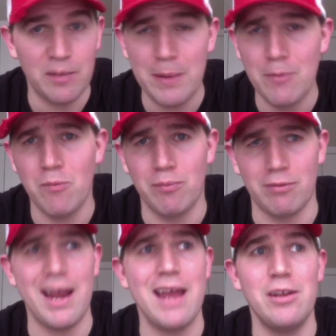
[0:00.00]
People
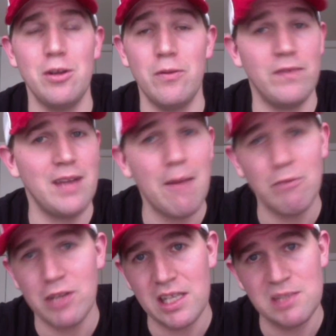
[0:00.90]
brand new,
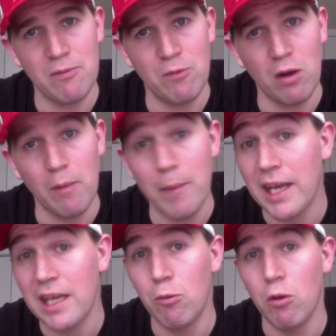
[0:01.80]
never done this before, are
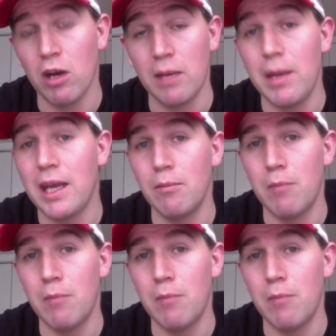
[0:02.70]
making it work and making